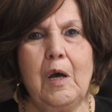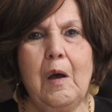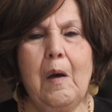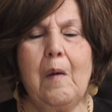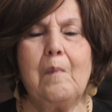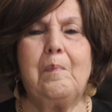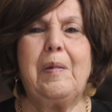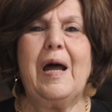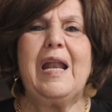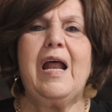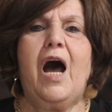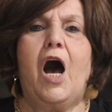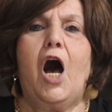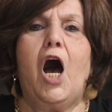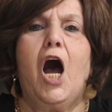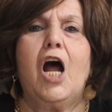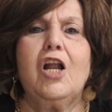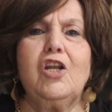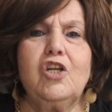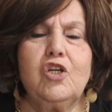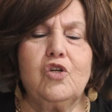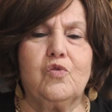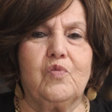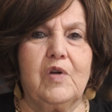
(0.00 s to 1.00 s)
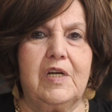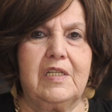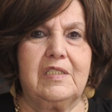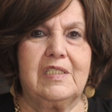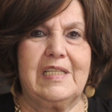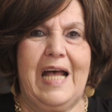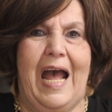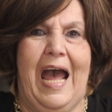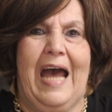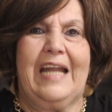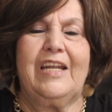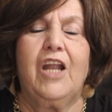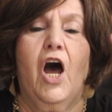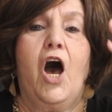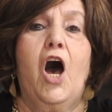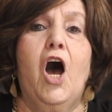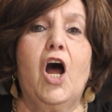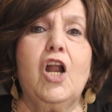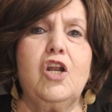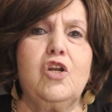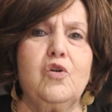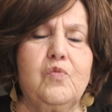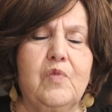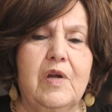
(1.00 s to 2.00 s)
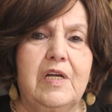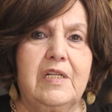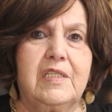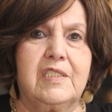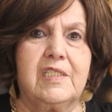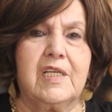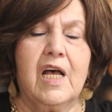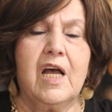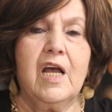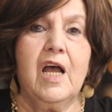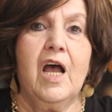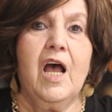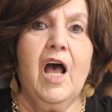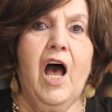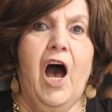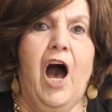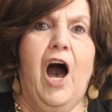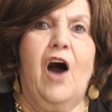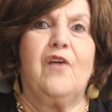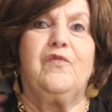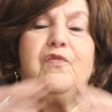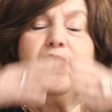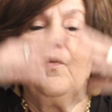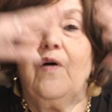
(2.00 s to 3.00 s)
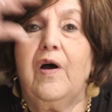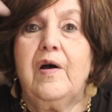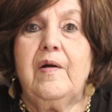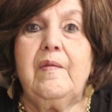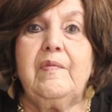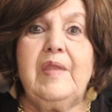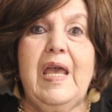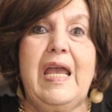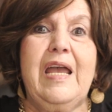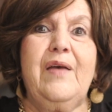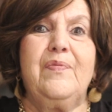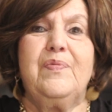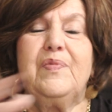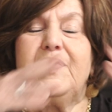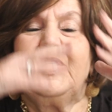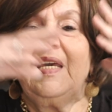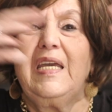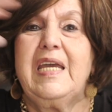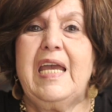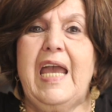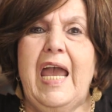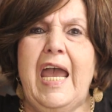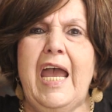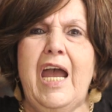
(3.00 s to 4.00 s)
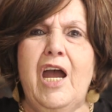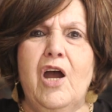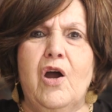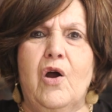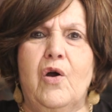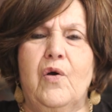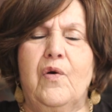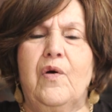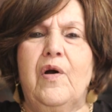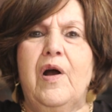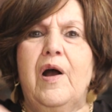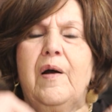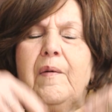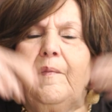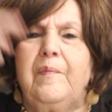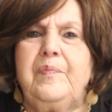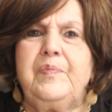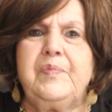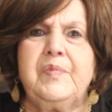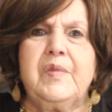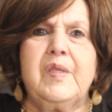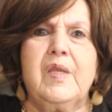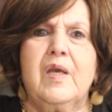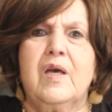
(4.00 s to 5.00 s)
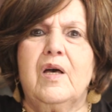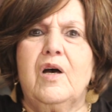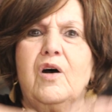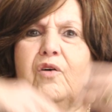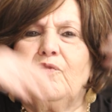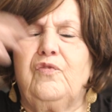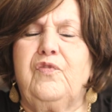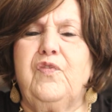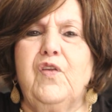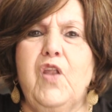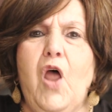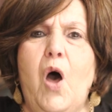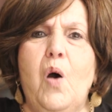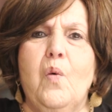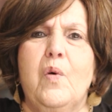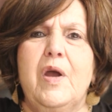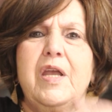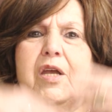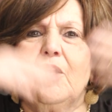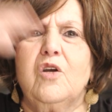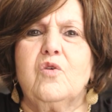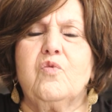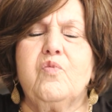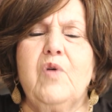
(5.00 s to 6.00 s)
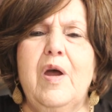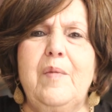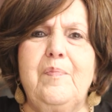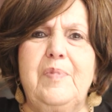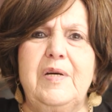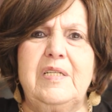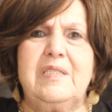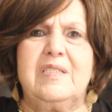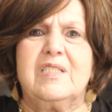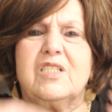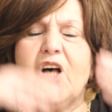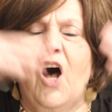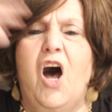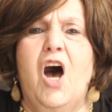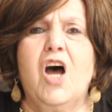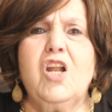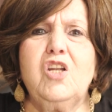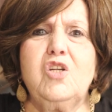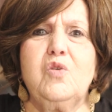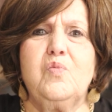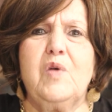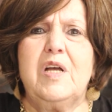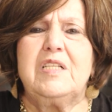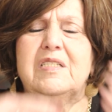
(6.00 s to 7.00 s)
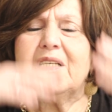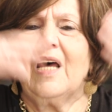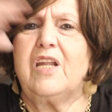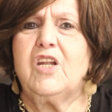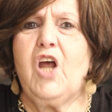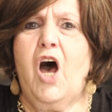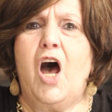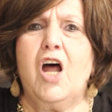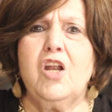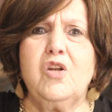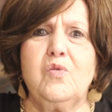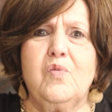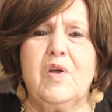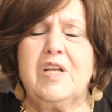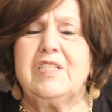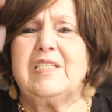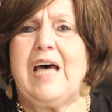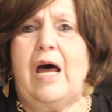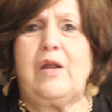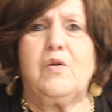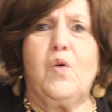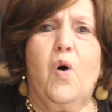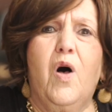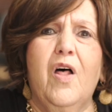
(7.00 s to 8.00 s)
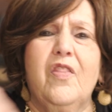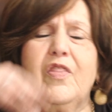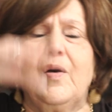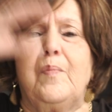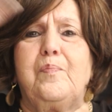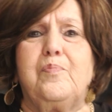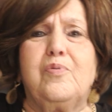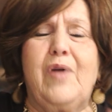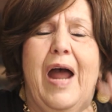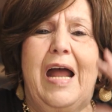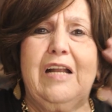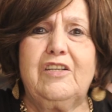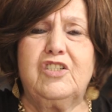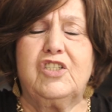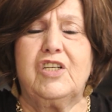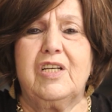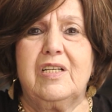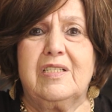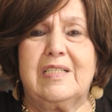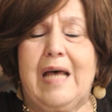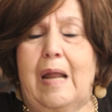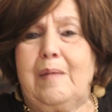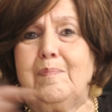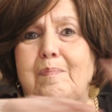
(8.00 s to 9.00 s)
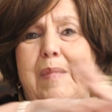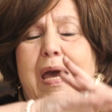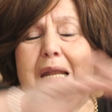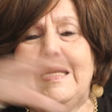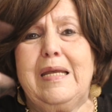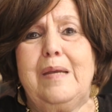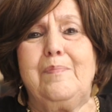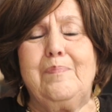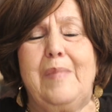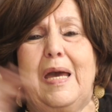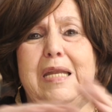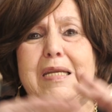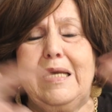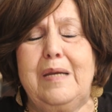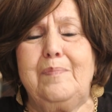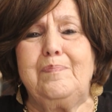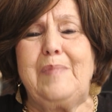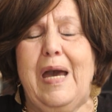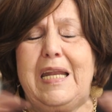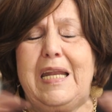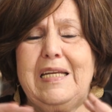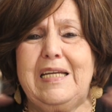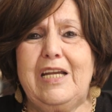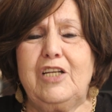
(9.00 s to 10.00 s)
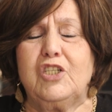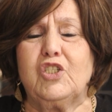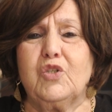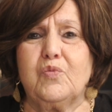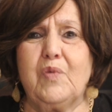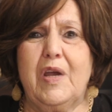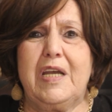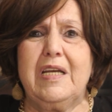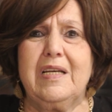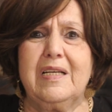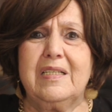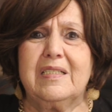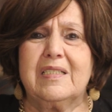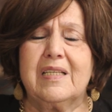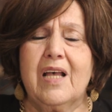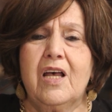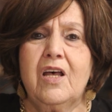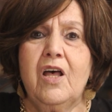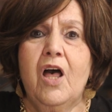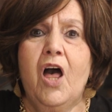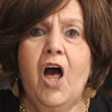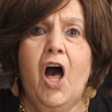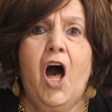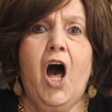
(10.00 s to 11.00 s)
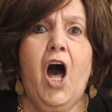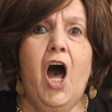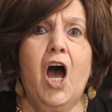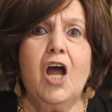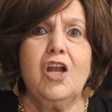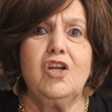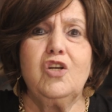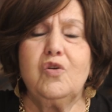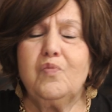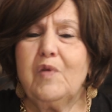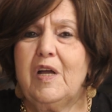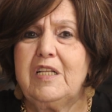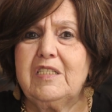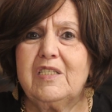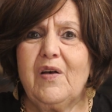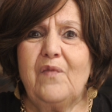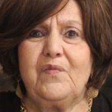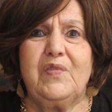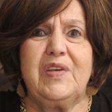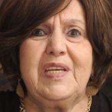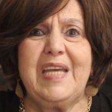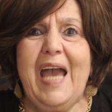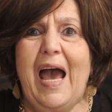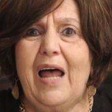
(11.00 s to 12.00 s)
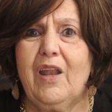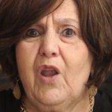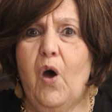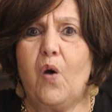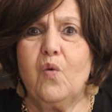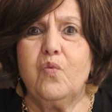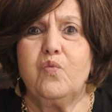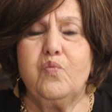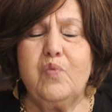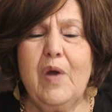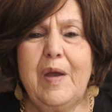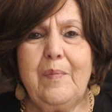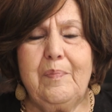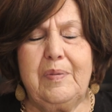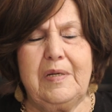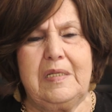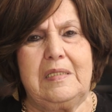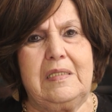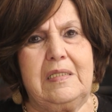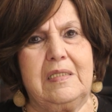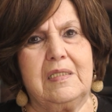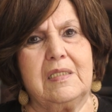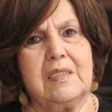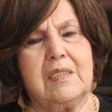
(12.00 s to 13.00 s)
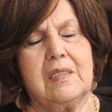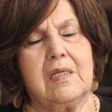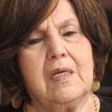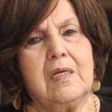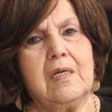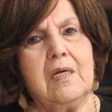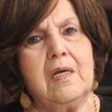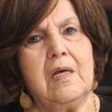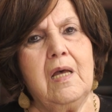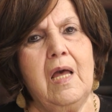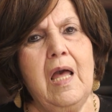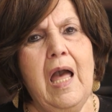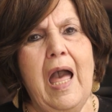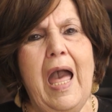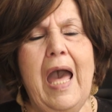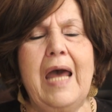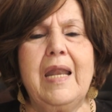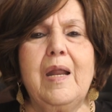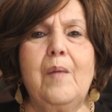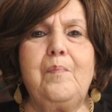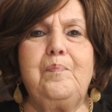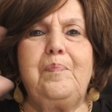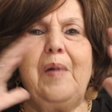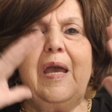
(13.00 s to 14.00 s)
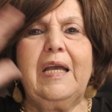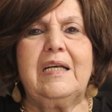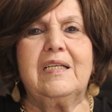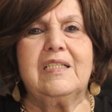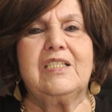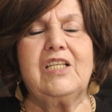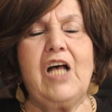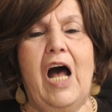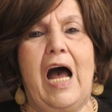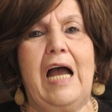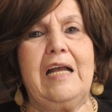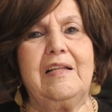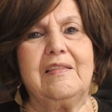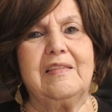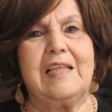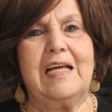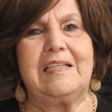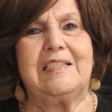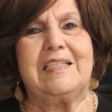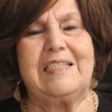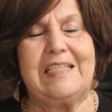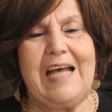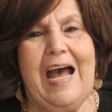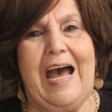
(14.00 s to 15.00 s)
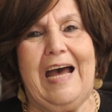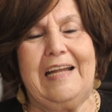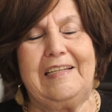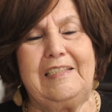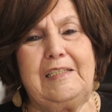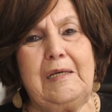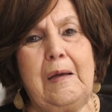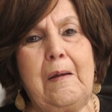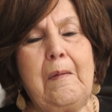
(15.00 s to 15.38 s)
but hundreds and hundreds of, in the air, flowing ribbons, hundreds and hundreds on all the branches, on many, many, many trees, hundreds of yellow ribbons, and a big sign that said,